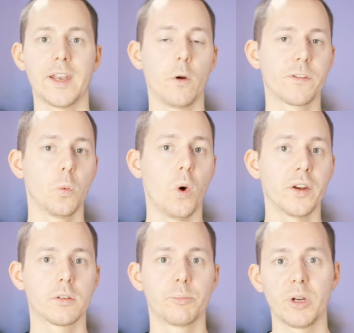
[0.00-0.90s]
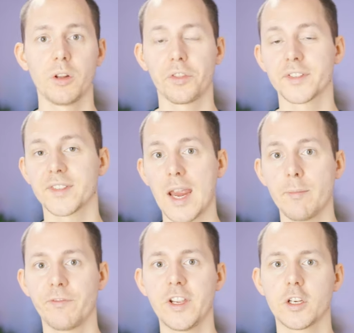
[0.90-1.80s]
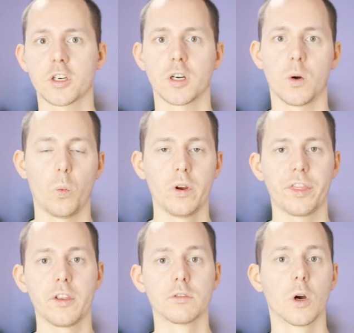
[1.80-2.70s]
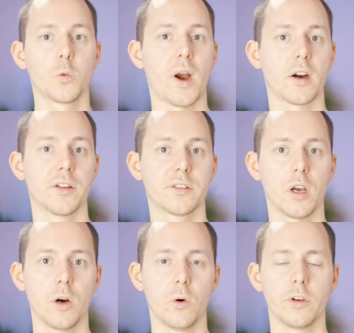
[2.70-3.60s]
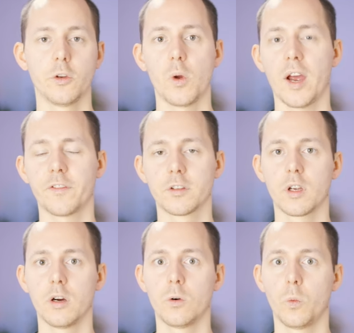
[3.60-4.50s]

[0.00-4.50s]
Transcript: Now, if you want to build the same feature with the Rode Wireless Go, you have to go